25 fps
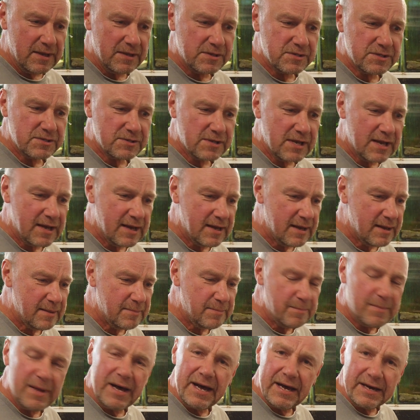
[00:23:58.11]
It's
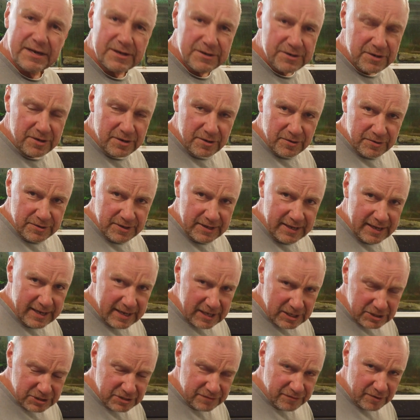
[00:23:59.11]
marketed on the
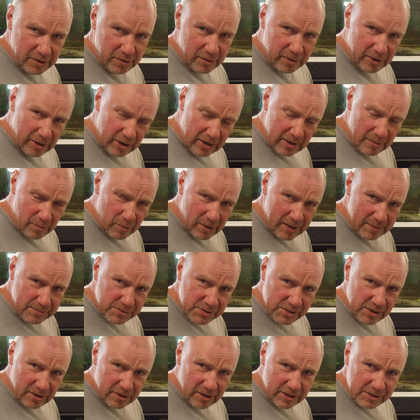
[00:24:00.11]
Age of Aquarium
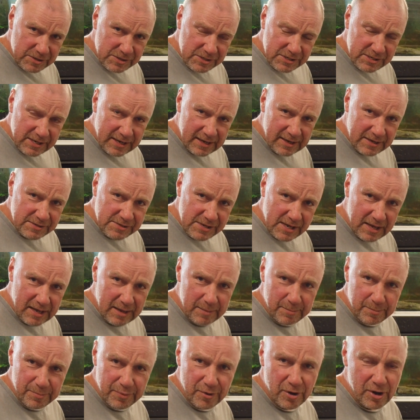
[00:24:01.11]
websites as
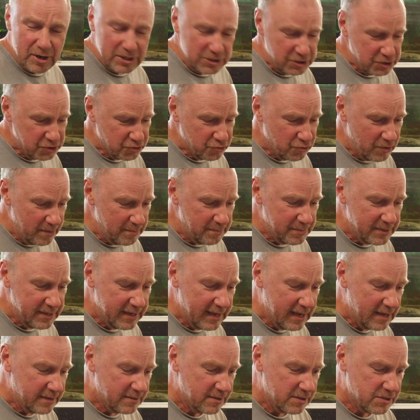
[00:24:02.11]
a brine shrimp
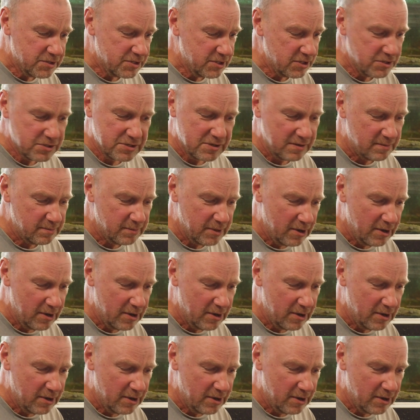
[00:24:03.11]
net. It's just a